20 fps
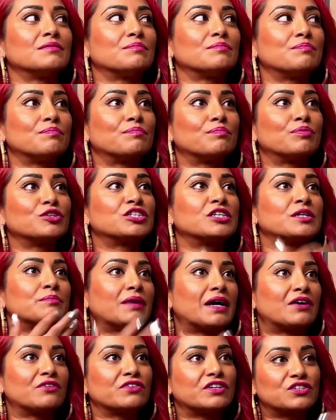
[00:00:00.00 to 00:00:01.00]
pushing
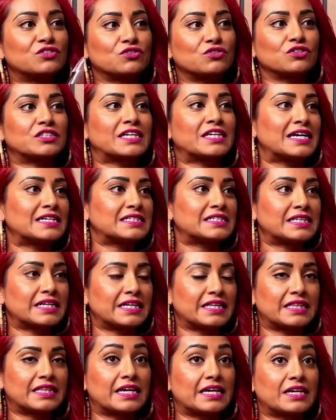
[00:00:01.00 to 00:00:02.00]
boundaries or testing
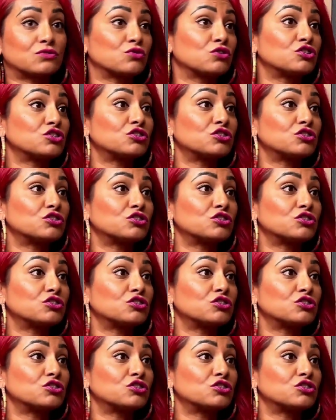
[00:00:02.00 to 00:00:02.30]
things or